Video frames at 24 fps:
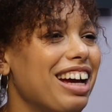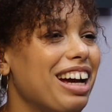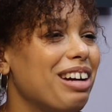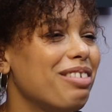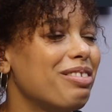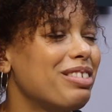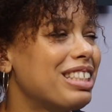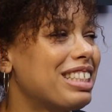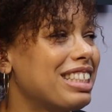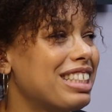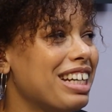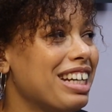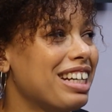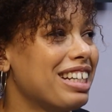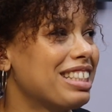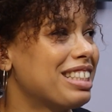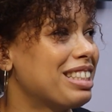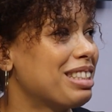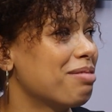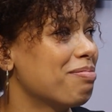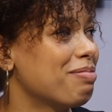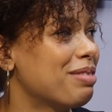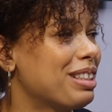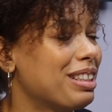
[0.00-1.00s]
I would say,
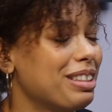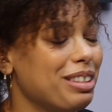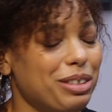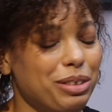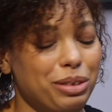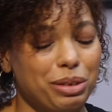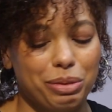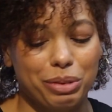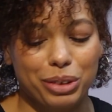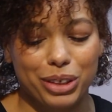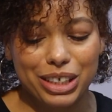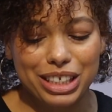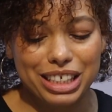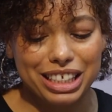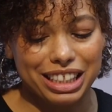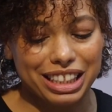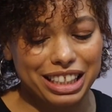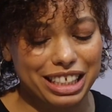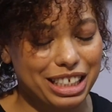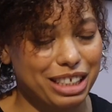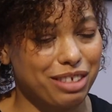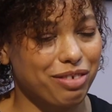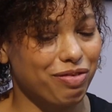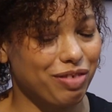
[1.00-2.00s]
as someone who works
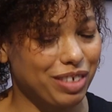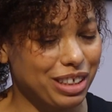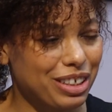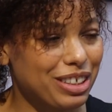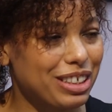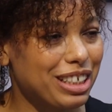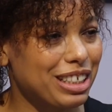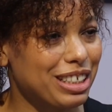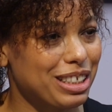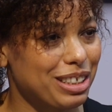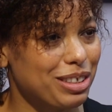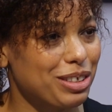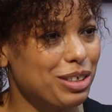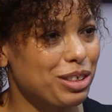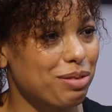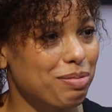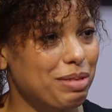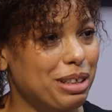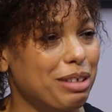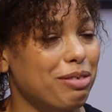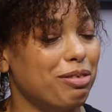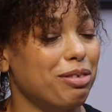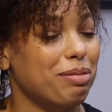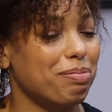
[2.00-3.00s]
in this field on
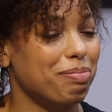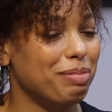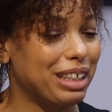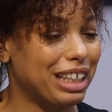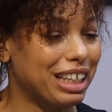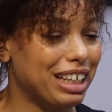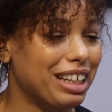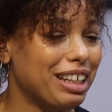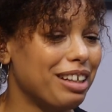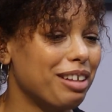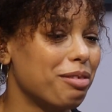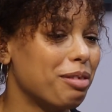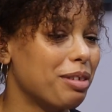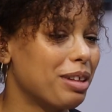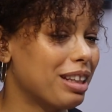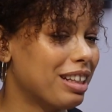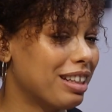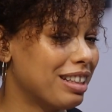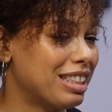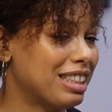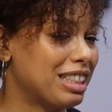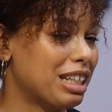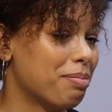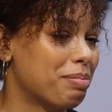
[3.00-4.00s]
social media, for me,
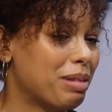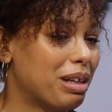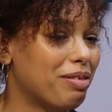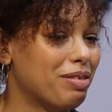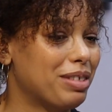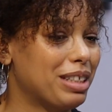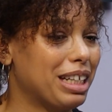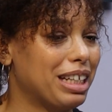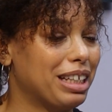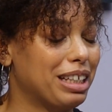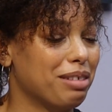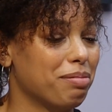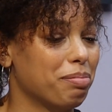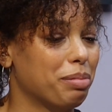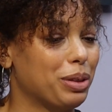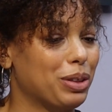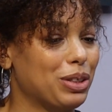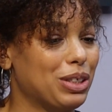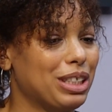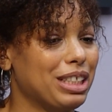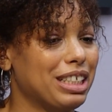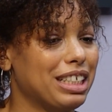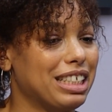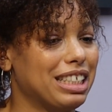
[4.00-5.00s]
the step I've taken
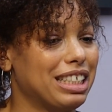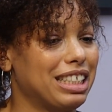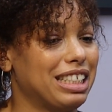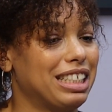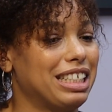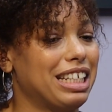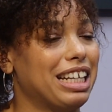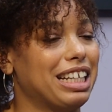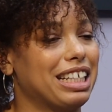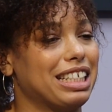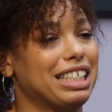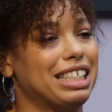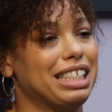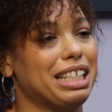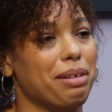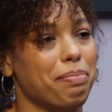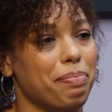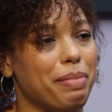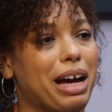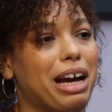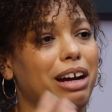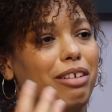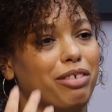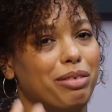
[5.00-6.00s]
personally is to take a
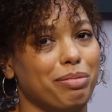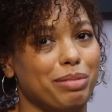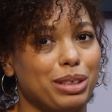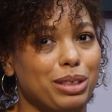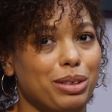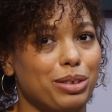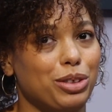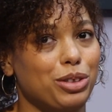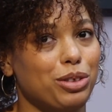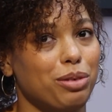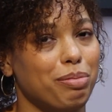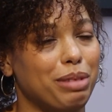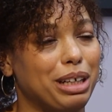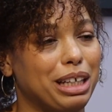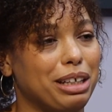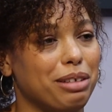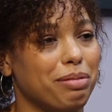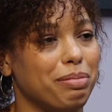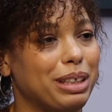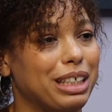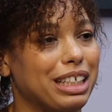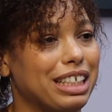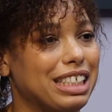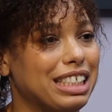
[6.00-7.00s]
step back from social
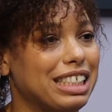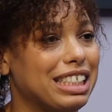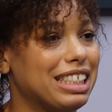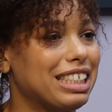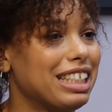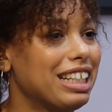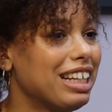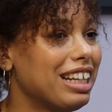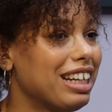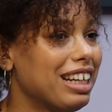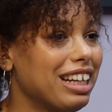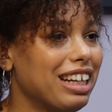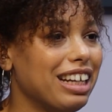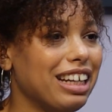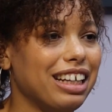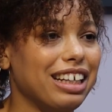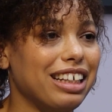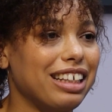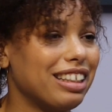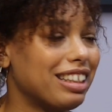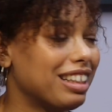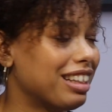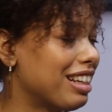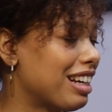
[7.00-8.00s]
media, because
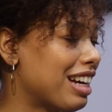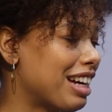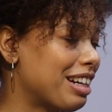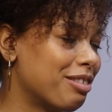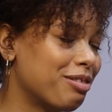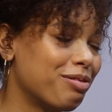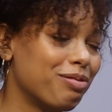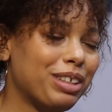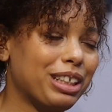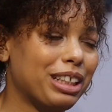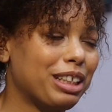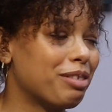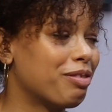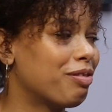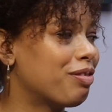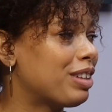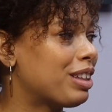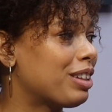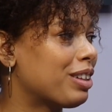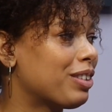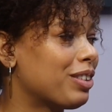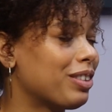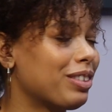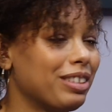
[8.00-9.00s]
I really
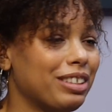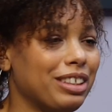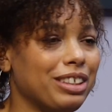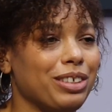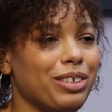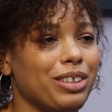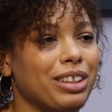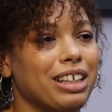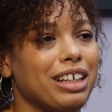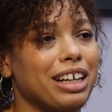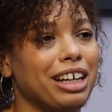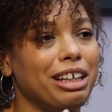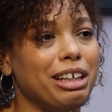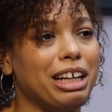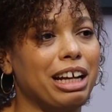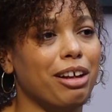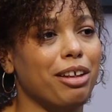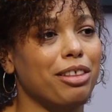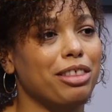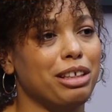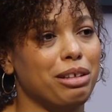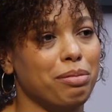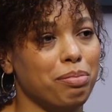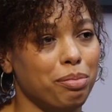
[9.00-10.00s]
feel, the
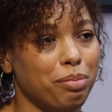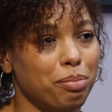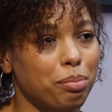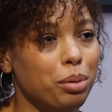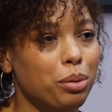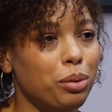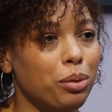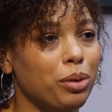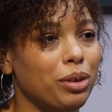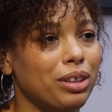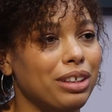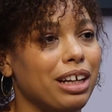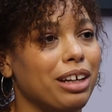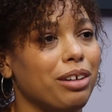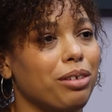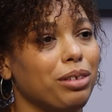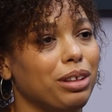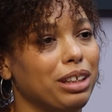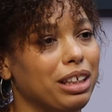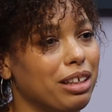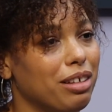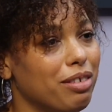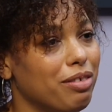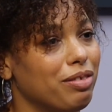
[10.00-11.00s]
unhealthy pool, not
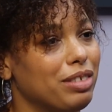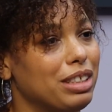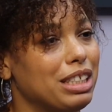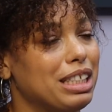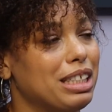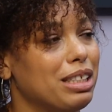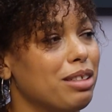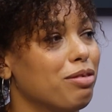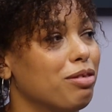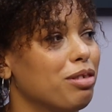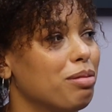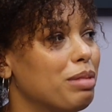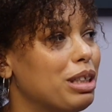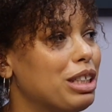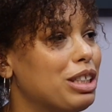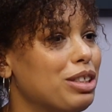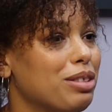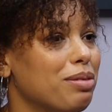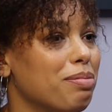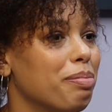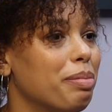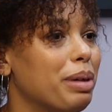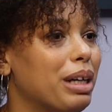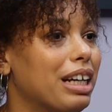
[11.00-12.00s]
only of
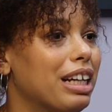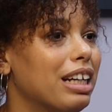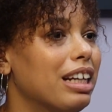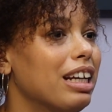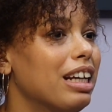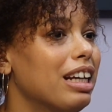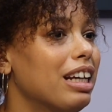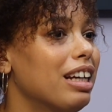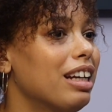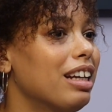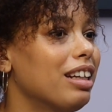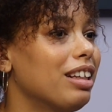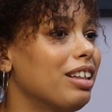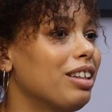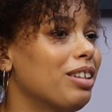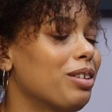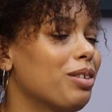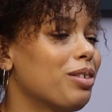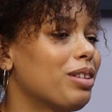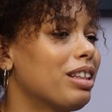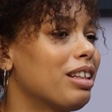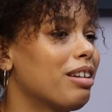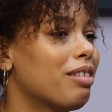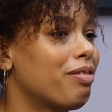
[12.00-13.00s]
disinformation, but,
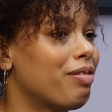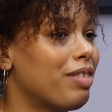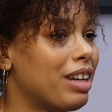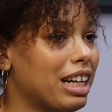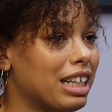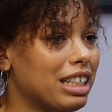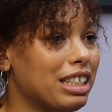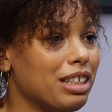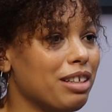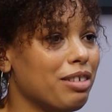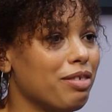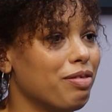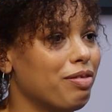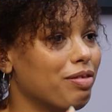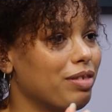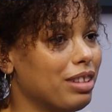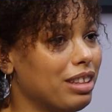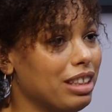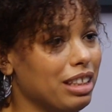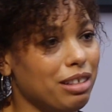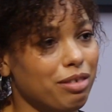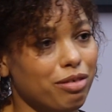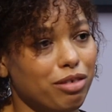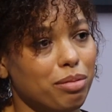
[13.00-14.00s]
the effect of
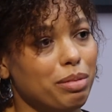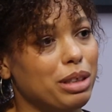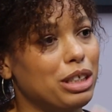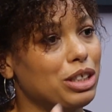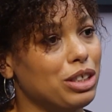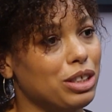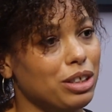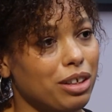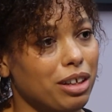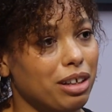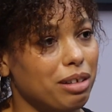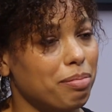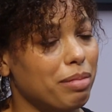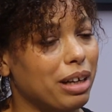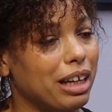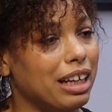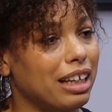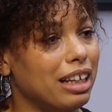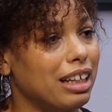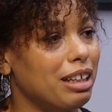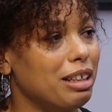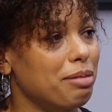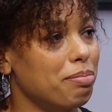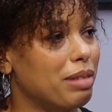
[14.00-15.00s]
information on
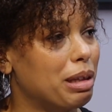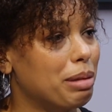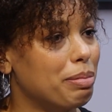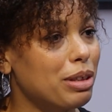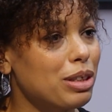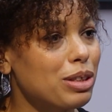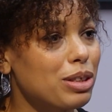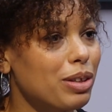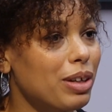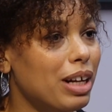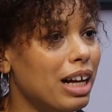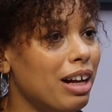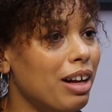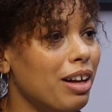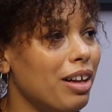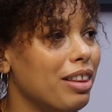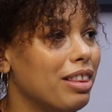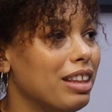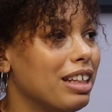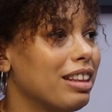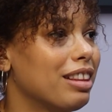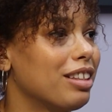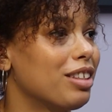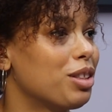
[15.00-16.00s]
my mental
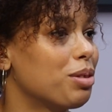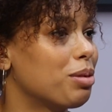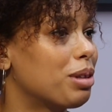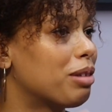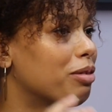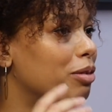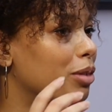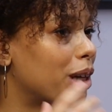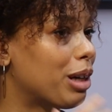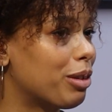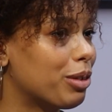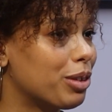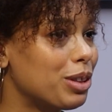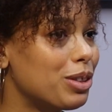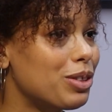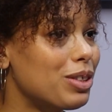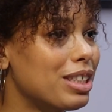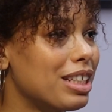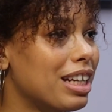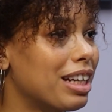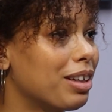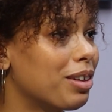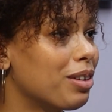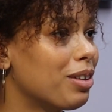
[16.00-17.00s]
health and the 24-hour
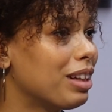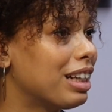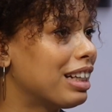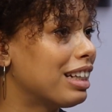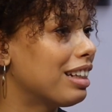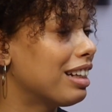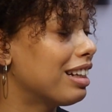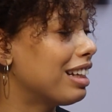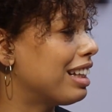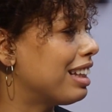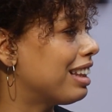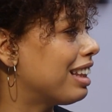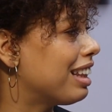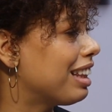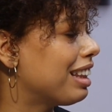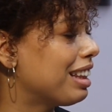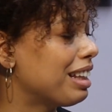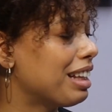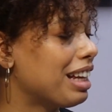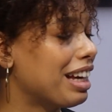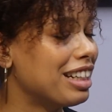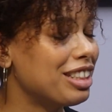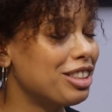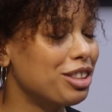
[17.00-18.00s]
news cycle.
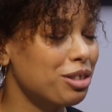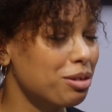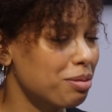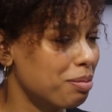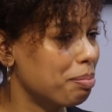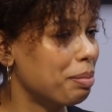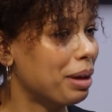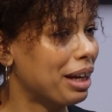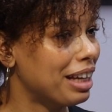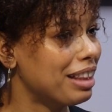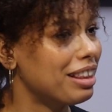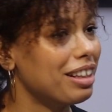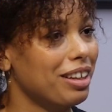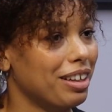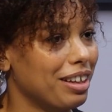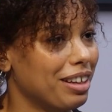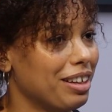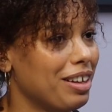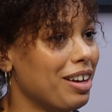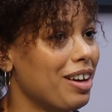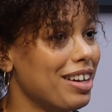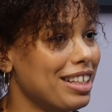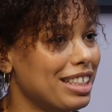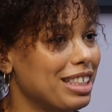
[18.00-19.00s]
And I do pay the
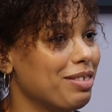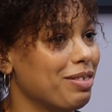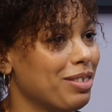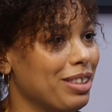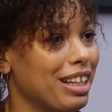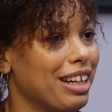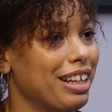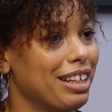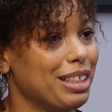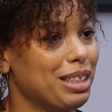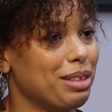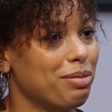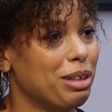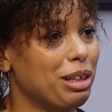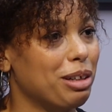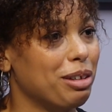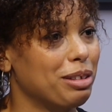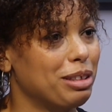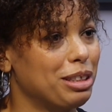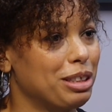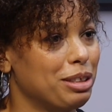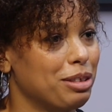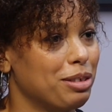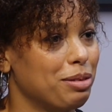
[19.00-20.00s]
cost for that as
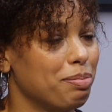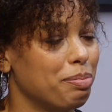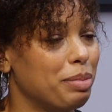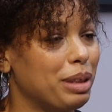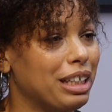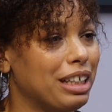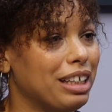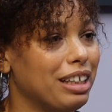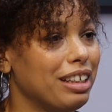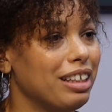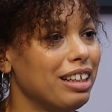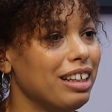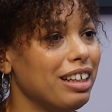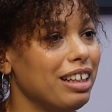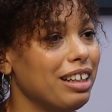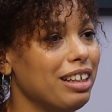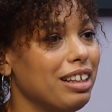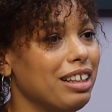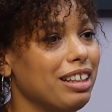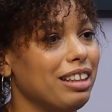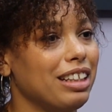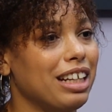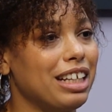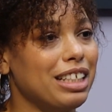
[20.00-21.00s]
well, to be
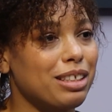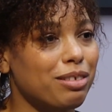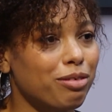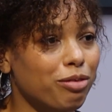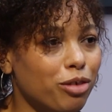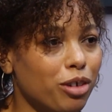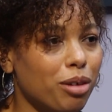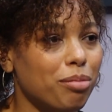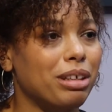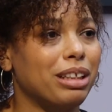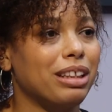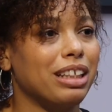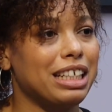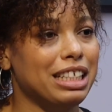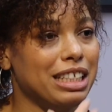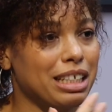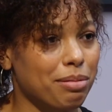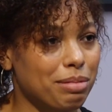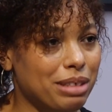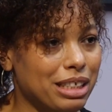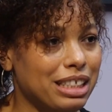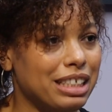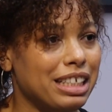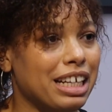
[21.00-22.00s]
less informed and
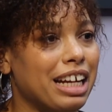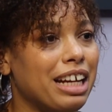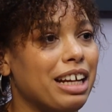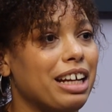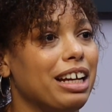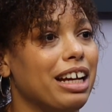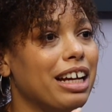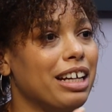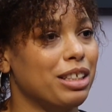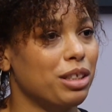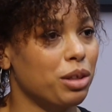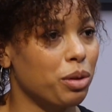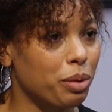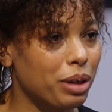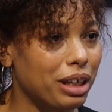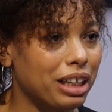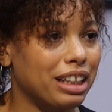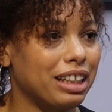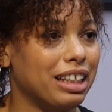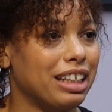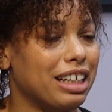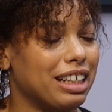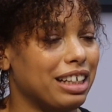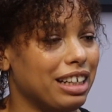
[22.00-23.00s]
less up to date as
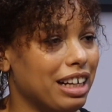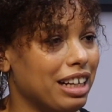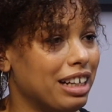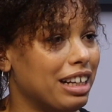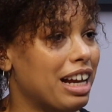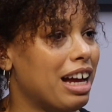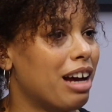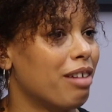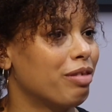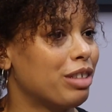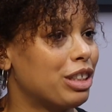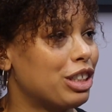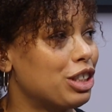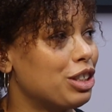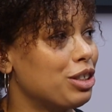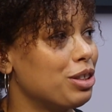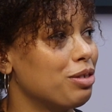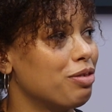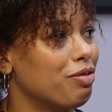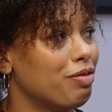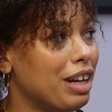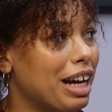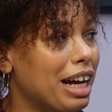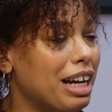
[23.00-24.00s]
quickly, and having
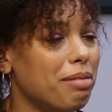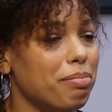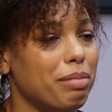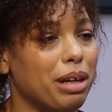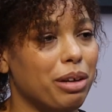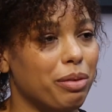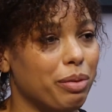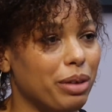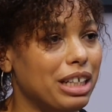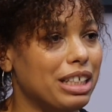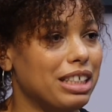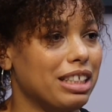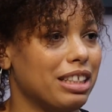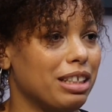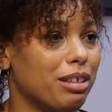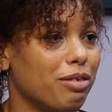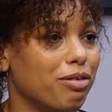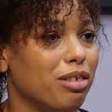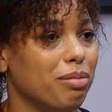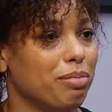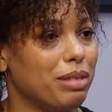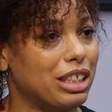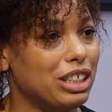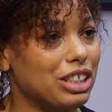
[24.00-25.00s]
to find my way to the
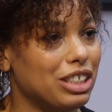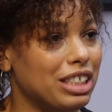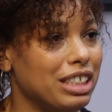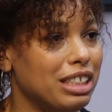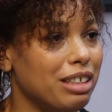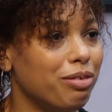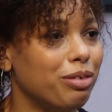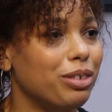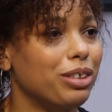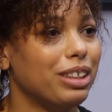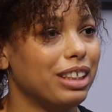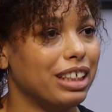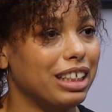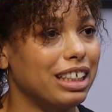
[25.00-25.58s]
information differently.